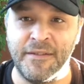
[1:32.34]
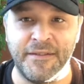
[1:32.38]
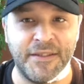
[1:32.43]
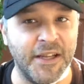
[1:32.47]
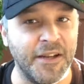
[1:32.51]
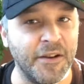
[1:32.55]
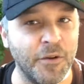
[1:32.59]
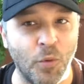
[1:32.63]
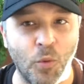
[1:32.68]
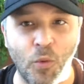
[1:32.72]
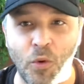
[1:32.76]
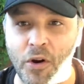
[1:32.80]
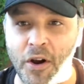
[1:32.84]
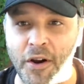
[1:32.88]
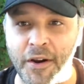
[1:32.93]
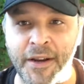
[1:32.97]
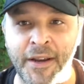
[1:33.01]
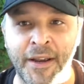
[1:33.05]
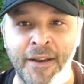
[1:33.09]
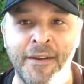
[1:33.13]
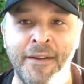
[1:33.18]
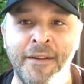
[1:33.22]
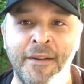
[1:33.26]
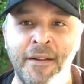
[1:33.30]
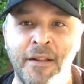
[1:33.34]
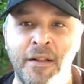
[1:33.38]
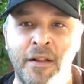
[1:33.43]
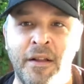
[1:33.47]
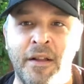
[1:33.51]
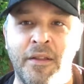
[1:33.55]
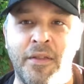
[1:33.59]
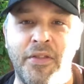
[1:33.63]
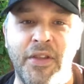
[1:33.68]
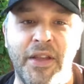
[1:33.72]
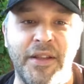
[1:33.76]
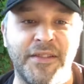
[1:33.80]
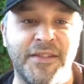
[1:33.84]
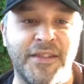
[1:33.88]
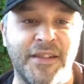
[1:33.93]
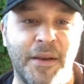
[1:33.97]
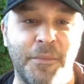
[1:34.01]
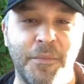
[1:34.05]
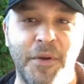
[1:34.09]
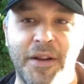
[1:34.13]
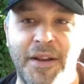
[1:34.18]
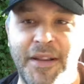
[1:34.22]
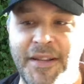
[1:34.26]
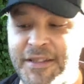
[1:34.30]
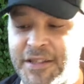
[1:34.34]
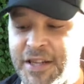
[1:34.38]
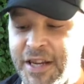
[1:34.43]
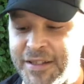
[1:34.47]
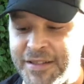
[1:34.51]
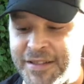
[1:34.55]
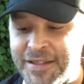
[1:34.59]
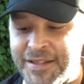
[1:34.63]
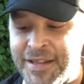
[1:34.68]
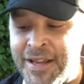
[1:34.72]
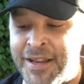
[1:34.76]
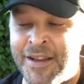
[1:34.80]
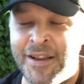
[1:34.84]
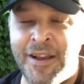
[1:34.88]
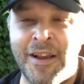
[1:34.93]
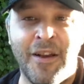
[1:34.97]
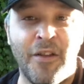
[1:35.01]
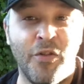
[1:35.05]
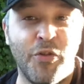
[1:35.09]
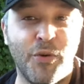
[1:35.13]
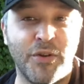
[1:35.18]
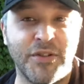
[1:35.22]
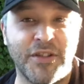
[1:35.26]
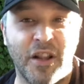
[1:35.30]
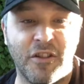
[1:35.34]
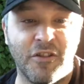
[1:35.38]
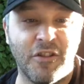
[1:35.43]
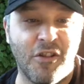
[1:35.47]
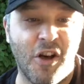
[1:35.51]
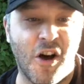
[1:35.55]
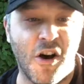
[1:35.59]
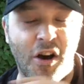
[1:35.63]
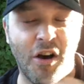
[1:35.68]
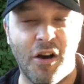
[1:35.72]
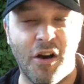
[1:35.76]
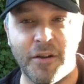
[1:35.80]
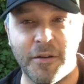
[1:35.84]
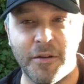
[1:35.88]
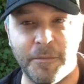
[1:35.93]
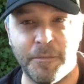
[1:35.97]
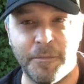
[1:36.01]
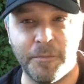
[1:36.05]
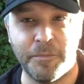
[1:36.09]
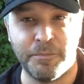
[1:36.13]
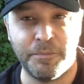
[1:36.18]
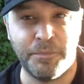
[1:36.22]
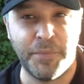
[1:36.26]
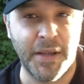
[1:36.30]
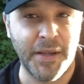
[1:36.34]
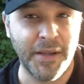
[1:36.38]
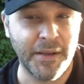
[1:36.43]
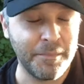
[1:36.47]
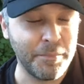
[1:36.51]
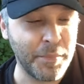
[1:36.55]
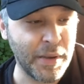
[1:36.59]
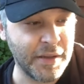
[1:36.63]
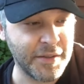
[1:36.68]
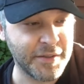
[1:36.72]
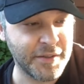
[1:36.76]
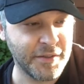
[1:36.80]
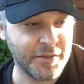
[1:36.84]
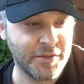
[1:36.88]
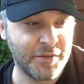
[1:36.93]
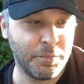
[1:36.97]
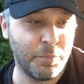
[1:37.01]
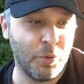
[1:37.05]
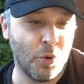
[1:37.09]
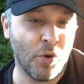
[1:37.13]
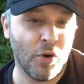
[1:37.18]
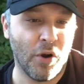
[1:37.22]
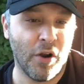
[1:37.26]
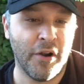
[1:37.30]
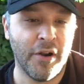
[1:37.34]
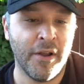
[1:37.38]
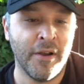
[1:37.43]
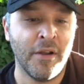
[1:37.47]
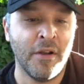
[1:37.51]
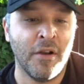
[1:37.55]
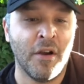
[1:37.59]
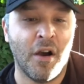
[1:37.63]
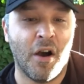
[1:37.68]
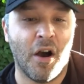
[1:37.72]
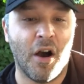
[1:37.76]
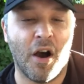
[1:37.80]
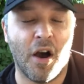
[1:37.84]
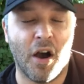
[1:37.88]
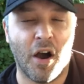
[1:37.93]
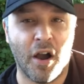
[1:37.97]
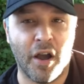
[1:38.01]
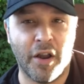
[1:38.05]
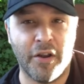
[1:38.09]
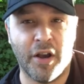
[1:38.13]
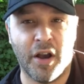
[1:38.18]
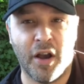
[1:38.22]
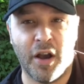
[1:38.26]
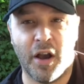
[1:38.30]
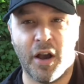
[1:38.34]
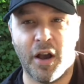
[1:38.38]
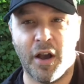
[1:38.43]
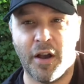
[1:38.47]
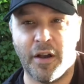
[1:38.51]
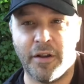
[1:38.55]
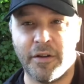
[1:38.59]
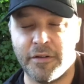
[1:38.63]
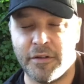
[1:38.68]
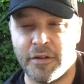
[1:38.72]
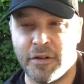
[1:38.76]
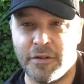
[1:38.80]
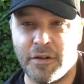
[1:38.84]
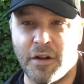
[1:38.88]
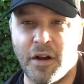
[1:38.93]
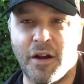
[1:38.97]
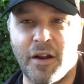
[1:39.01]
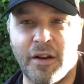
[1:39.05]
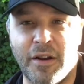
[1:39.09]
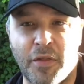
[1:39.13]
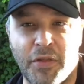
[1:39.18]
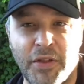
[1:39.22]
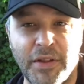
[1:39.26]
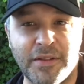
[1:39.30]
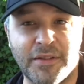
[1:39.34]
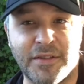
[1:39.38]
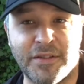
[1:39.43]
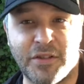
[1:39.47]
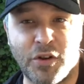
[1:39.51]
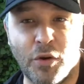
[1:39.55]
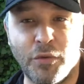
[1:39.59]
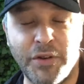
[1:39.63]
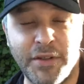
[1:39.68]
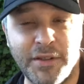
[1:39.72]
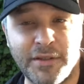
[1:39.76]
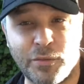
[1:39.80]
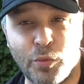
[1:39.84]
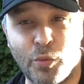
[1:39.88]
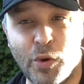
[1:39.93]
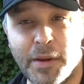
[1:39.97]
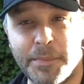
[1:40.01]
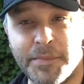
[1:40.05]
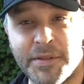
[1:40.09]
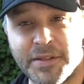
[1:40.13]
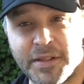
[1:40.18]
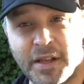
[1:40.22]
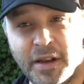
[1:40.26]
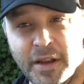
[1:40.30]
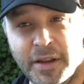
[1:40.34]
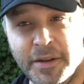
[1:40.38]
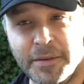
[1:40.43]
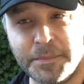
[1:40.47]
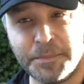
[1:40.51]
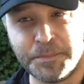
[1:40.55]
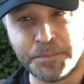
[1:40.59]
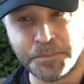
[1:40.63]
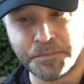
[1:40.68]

Didn't work. Then somebody there was a long, big message board on I think Sony's website